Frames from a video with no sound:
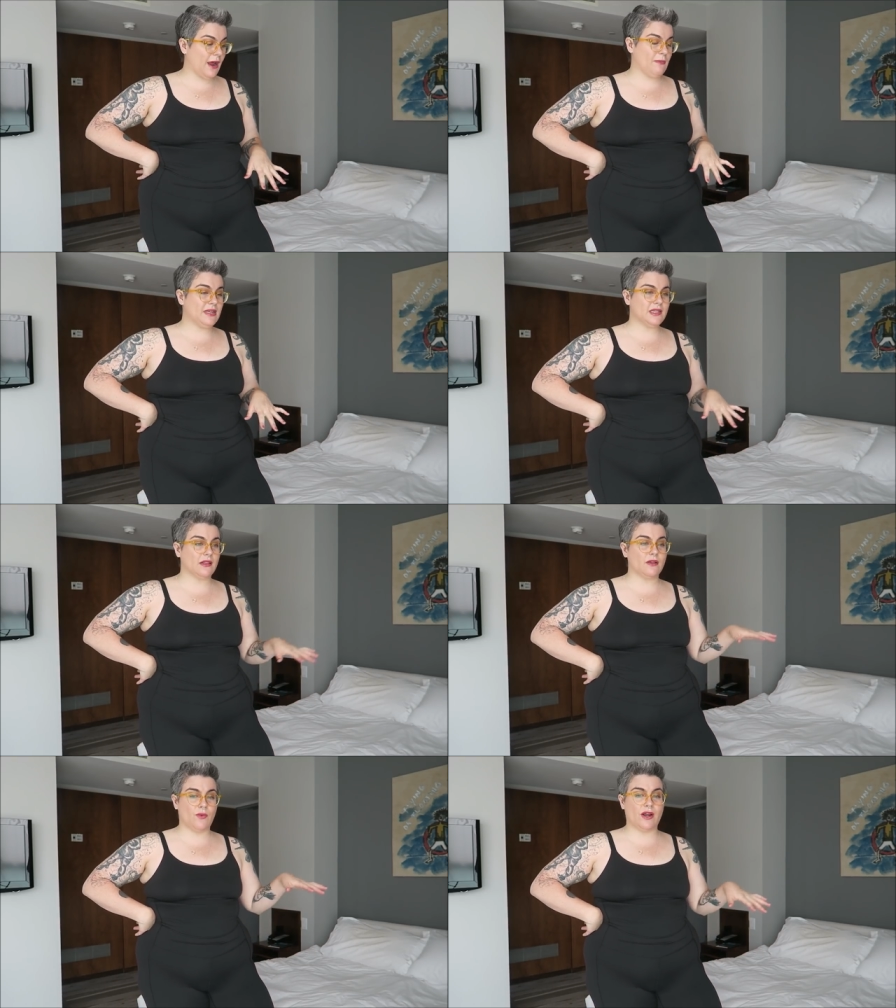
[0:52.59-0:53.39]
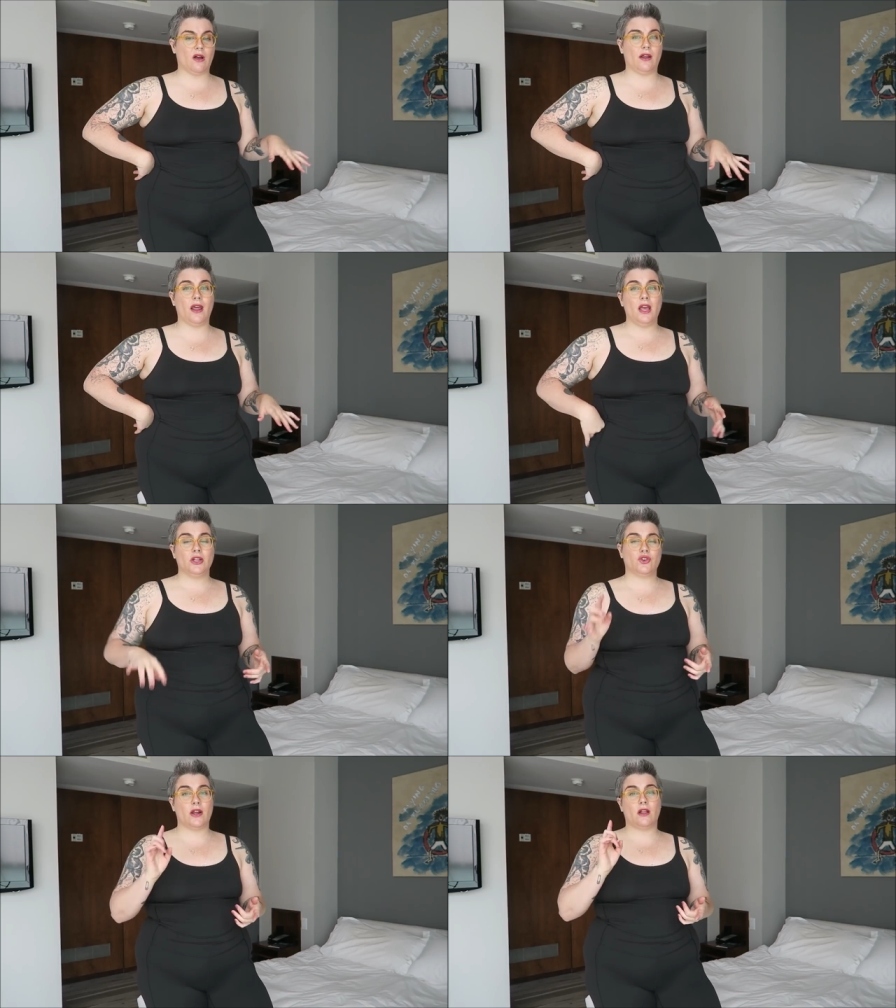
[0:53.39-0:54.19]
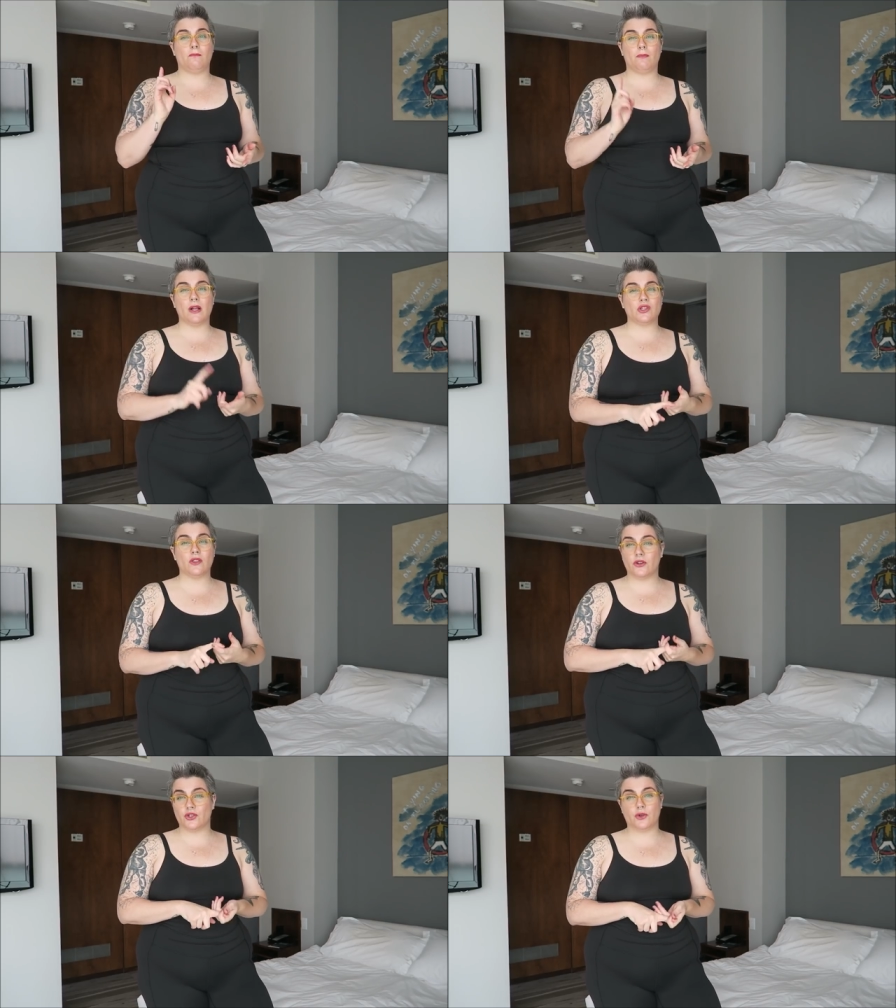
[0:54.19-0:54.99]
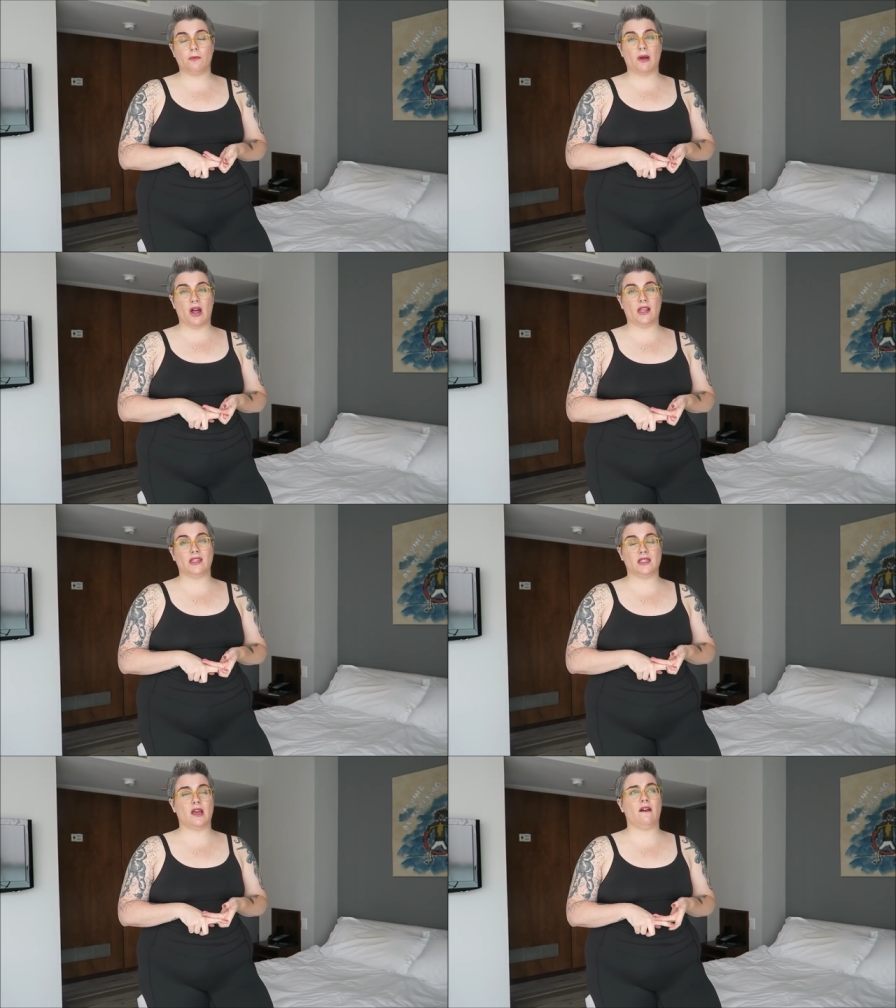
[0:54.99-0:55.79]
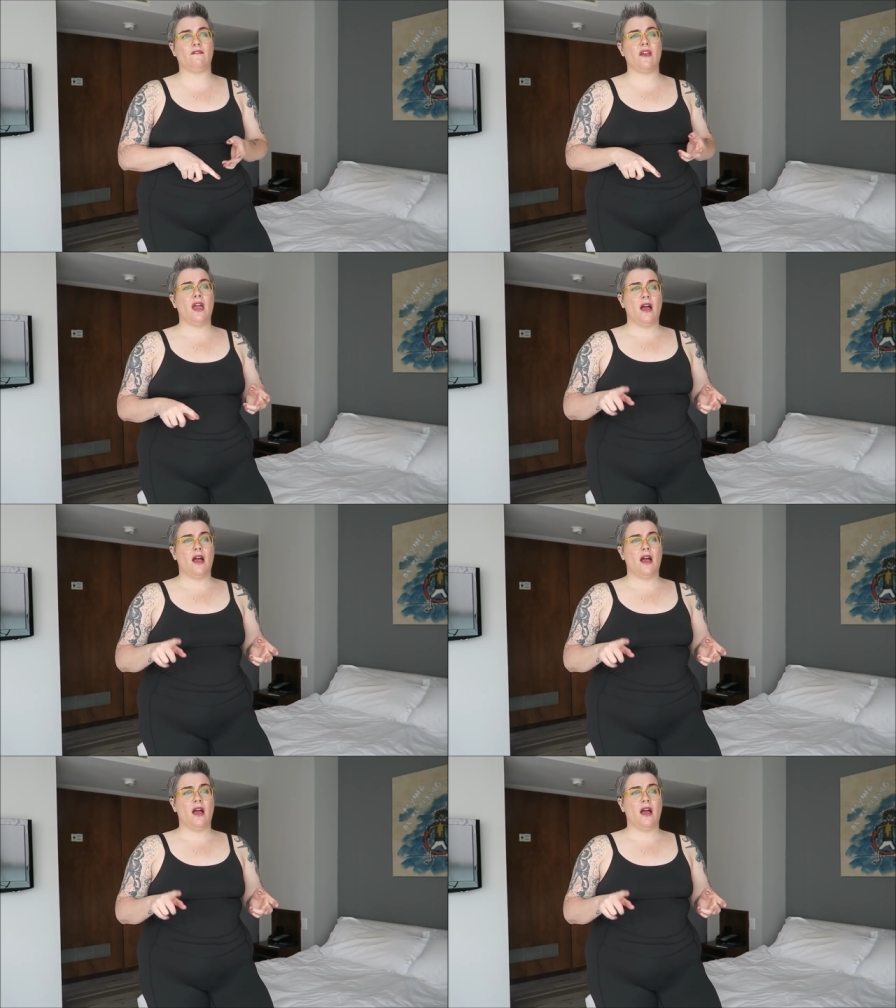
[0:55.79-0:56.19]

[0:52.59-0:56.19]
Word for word: I basically went on, tried a bunch of their True Body stuff.